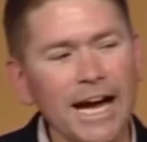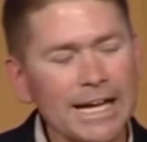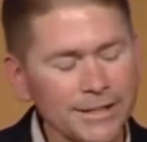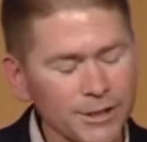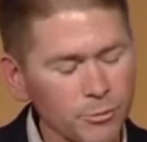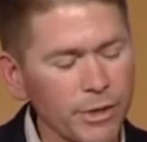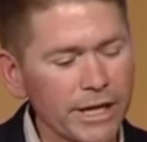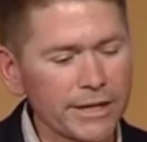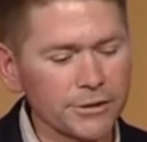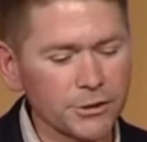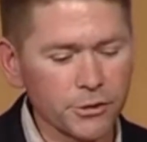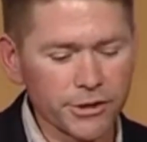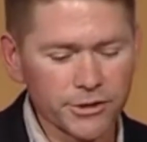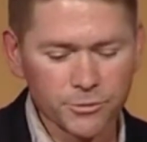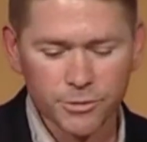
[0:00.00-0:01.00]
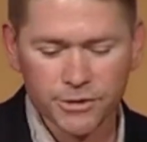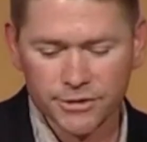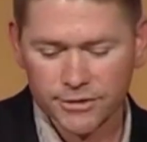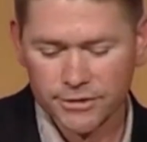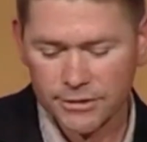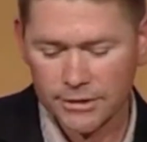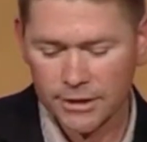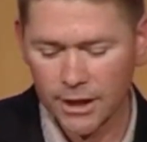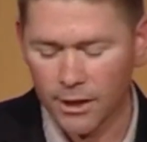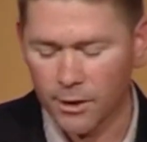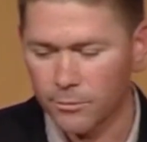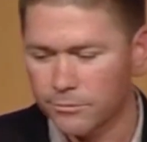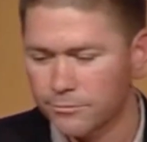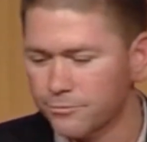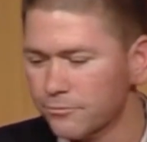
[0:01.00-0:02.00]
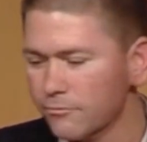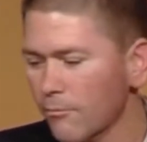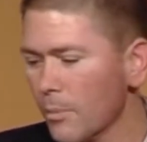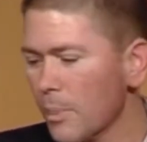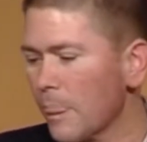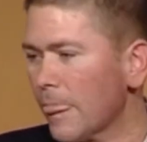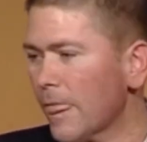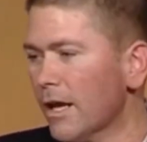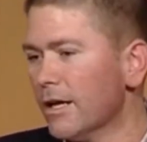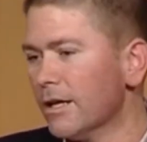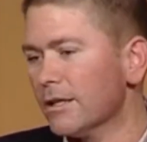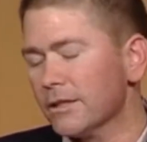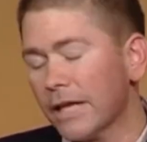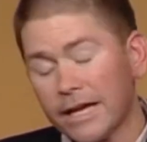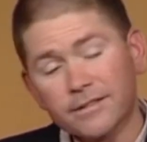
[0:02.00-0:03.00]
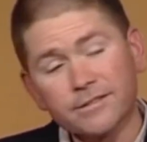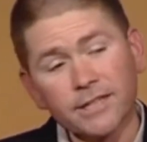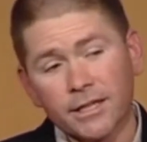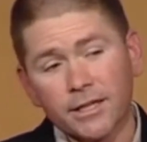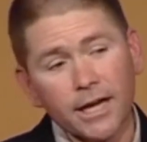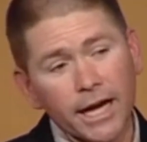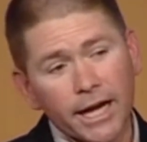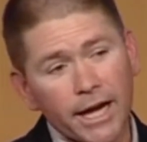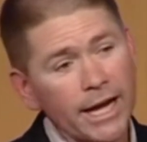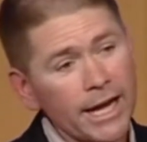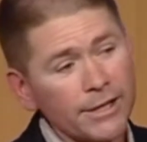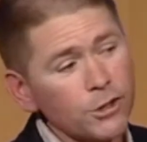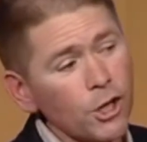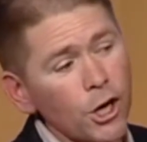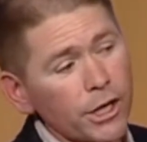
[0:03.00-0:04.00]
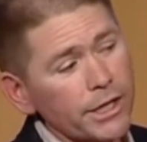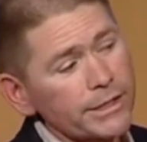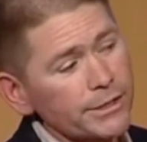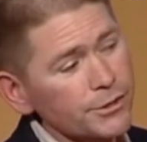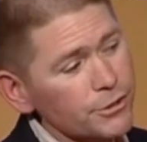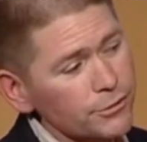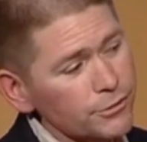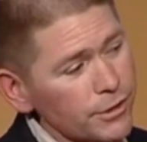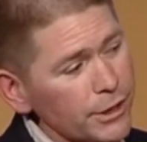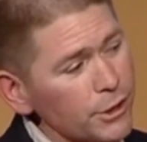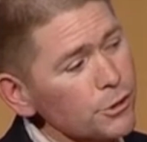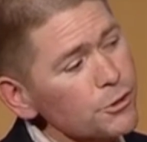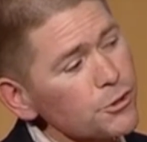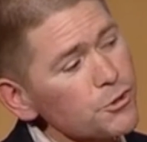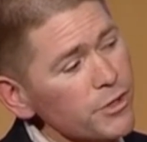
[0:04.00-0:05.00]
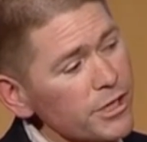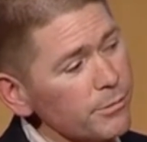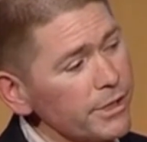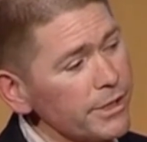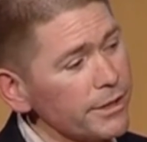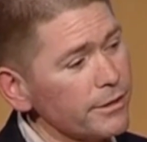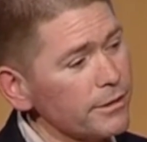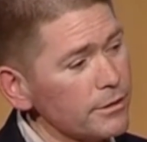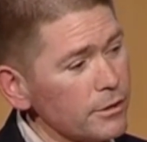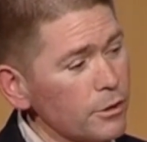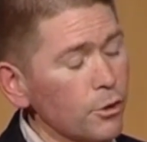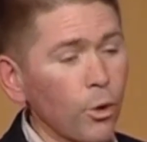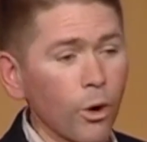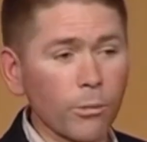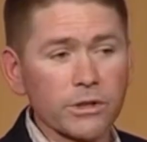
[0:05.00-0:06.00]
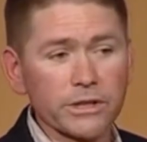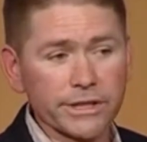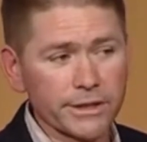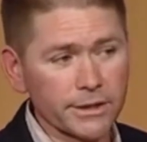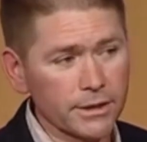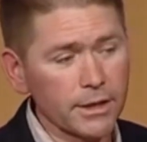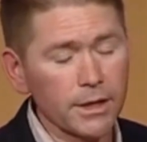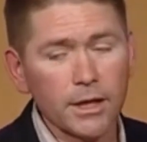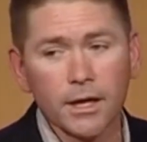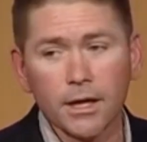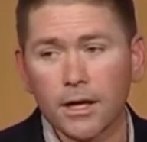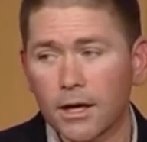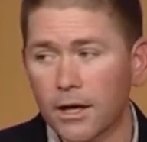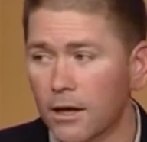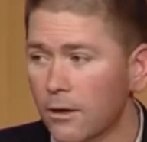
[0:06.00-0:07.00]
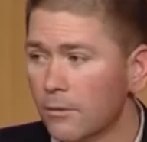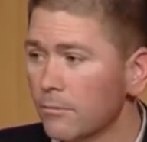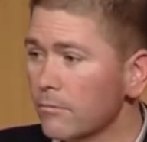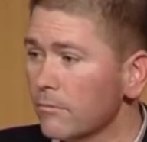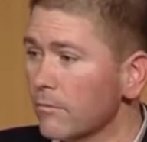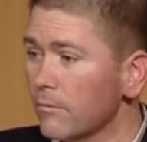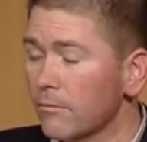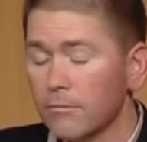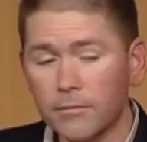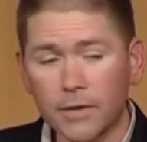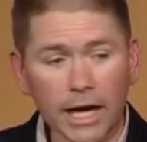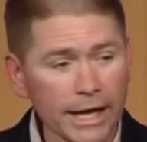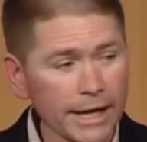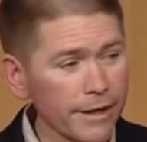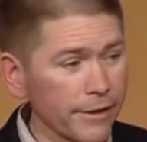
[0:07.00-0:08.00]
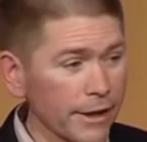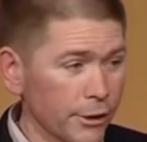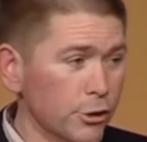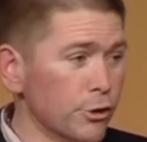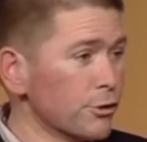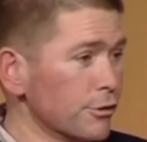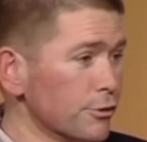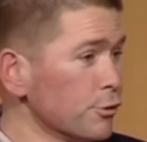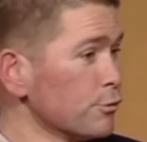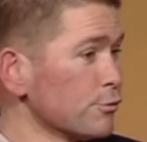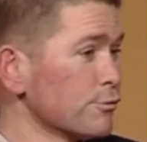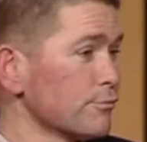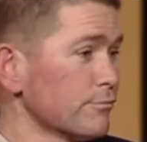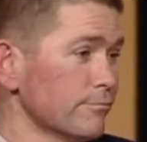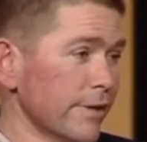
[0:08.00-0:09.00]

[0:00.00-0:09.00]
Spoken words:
did make it to Christmas. Like I said, I had the heart condition, so they couldn't treat me normally. They couldn't use